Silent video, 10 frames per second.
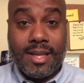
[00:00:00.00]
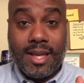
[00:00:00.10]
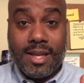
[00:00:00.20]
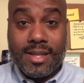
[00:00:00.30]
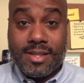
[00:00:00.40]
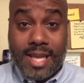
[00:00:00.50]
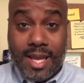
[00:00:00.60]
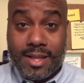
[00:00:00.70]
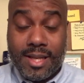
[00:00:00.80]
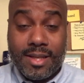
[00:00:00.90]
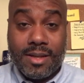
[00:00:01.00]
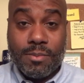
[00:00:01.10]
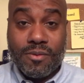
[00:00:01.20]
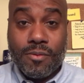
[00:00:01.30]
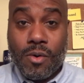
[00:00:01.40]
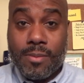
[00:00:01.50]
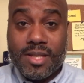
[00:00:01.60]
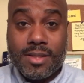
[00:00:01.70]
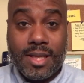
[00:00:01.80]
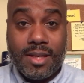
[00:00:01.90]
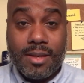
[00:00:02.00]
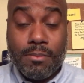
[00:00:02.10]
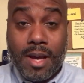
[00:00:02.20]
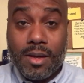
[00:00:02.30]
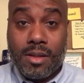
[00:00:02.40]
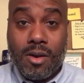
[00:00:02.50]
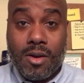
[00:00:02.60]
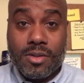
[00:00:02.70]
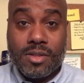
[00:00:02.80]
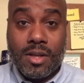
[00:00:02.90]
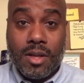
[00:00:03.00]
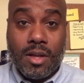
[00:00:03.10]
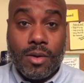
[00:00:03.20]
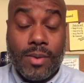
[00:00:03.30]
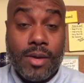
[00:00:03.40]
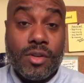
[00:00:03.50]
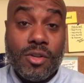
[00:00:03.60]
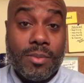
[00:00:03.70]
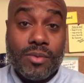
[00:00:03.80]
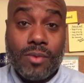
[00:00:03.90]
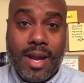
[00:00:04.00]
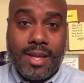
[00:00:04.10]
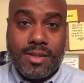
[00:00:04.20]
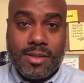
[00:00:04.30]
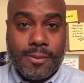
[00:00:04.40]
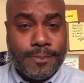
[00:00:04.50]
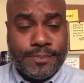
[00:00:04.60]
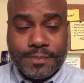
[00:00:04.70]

They sang, they did a performance, they did monologues around human rights.